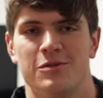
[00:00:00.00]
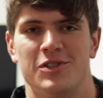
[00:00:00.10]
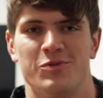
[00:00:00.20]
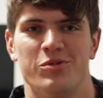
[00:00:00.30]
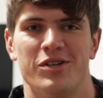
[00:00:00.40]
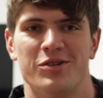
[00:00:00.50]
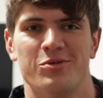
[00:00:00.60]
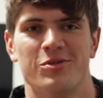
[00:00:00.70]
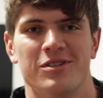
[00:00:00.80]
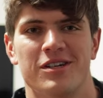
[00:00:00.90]
which is pretty
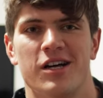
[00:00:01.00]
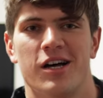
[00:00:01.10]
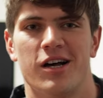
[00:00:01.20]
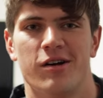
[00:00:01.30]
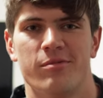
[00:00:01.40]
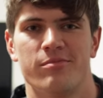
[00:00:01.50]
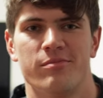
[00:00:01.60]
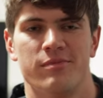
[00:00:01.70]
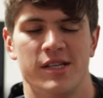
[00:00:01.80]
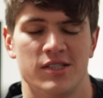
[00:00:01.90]
cool. Um,
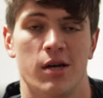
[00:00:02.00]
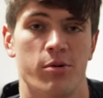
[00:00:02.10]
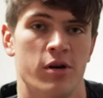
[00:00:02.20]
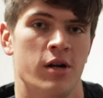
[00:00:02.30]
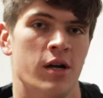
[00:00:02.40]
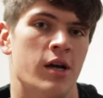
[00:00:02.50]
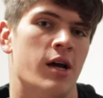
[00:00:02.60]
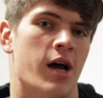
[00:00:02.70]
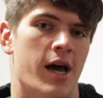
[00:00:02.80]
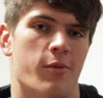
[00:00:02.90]
this summer,
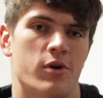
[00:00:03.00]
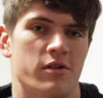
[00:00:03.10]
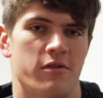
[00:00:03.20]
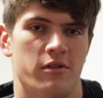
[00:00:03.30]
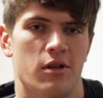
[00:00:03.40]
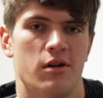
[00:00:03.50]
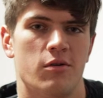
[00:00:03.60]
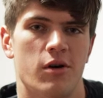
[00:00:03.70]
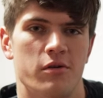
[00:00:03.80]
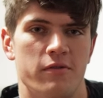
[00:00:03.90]
I worked for
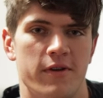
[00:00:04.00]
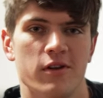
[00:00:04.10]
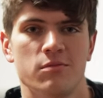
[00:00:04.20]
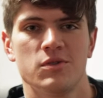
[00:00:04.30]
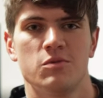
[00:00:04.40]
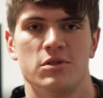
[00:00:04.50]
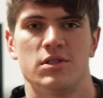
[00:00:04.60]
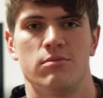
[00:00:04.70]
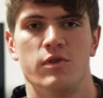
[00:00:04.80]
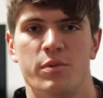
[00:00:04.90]
Thunder Road Films,
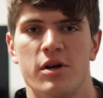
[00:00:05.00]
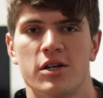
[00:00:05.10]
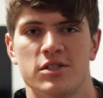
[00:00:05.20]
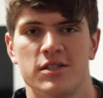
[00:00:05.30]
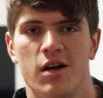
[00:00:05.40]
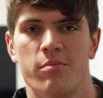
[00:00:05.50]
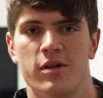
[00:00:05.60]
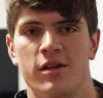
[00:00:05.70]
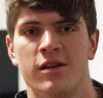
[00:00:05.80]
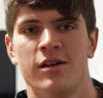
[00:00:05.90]
which is a movie production
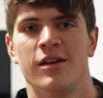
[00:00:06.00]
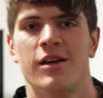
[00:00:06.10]
company.